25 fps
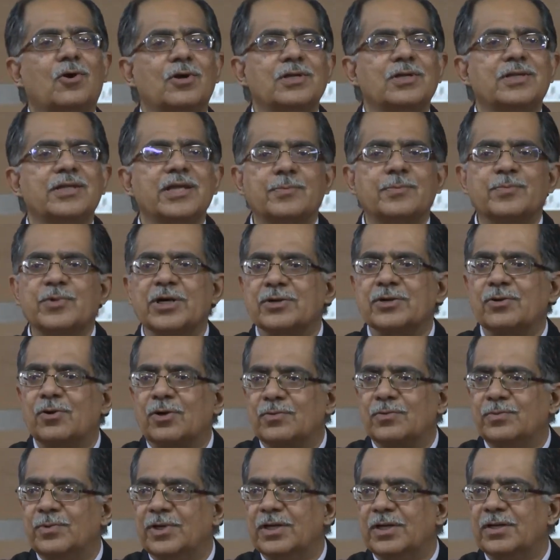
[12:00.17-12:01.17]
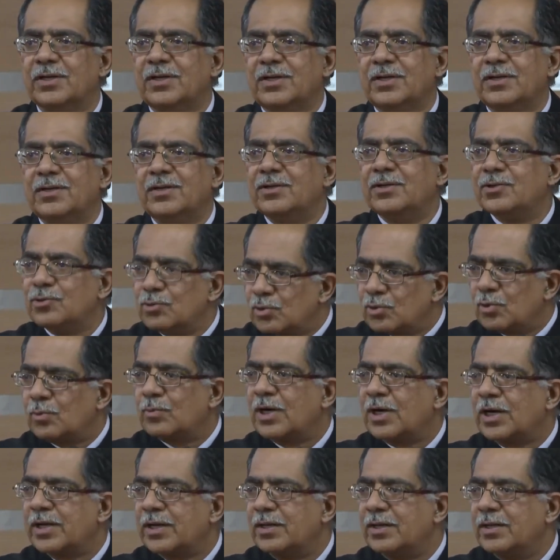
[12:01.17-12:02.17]
called depa.world? You know
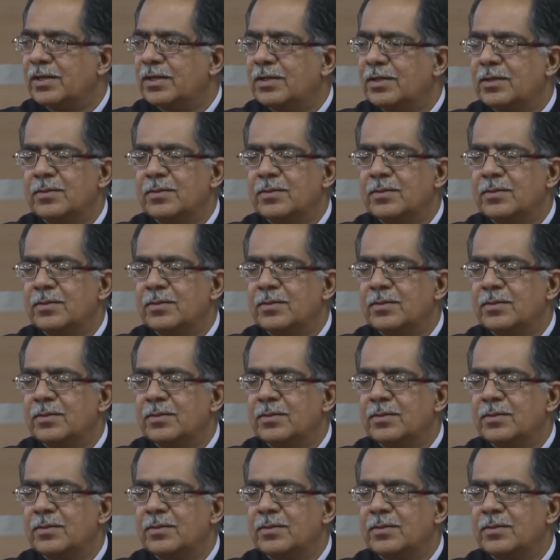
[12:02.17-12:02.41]
why?